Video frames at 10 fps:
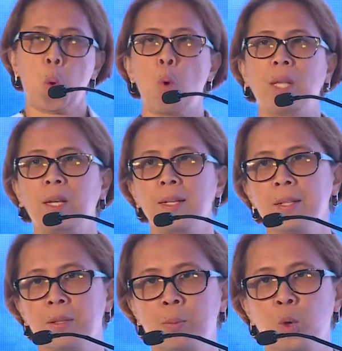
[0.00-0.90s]
what
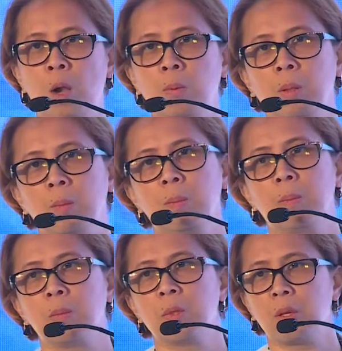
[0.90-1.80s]
is the problem?
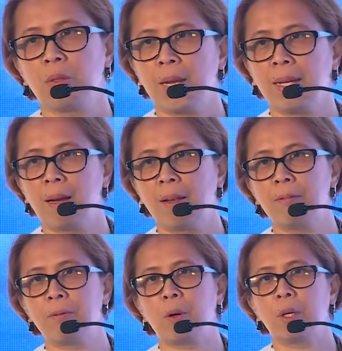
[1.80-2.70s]
So thank God
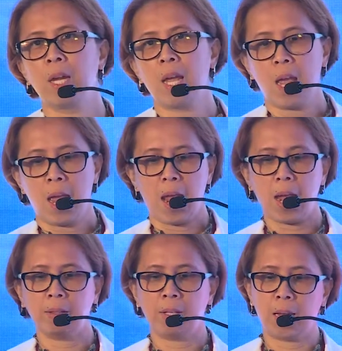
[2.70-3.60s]
for
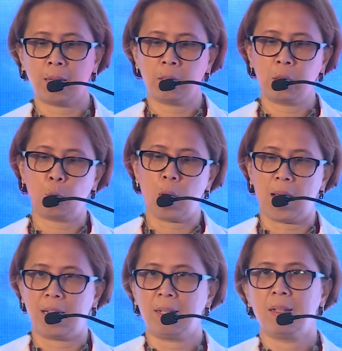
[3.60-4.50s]

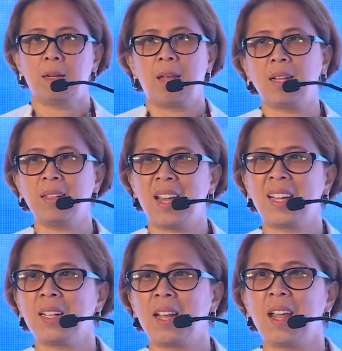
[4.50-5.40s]
NDNQI.
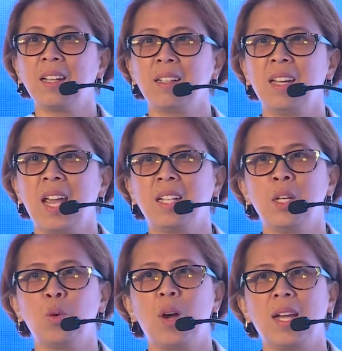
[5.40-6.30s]

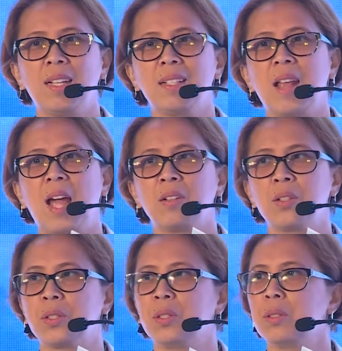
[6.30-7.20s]
NDNQI is the
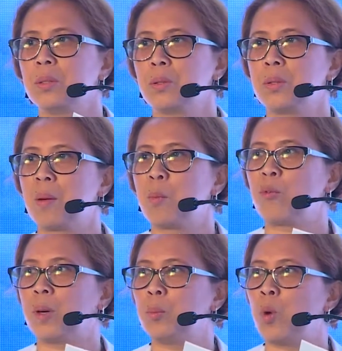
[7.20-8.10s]
answer to some
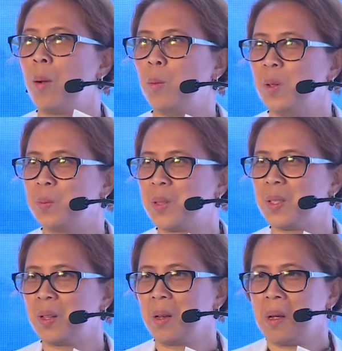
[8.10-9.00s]
of our
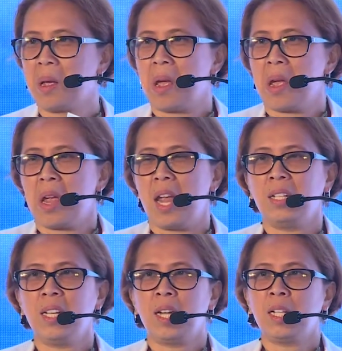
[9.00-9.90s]
problems.
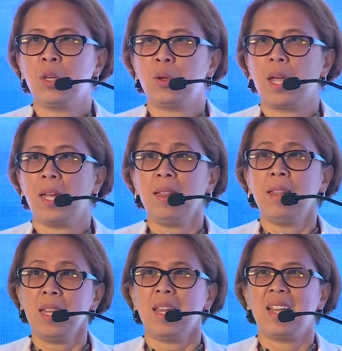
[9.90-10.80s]

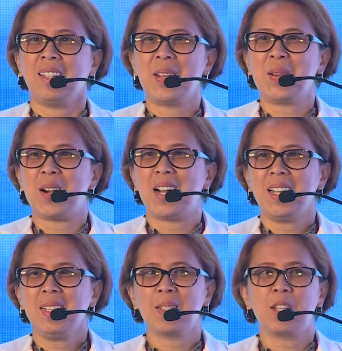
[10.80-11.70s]

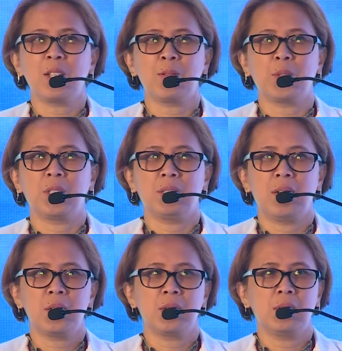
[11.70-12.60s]
NDNQI stands for the
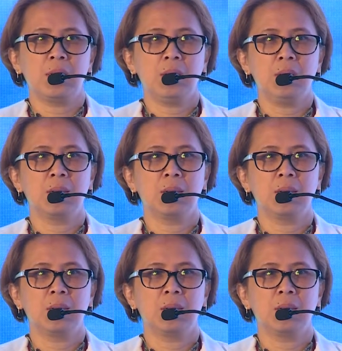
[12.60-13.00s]
National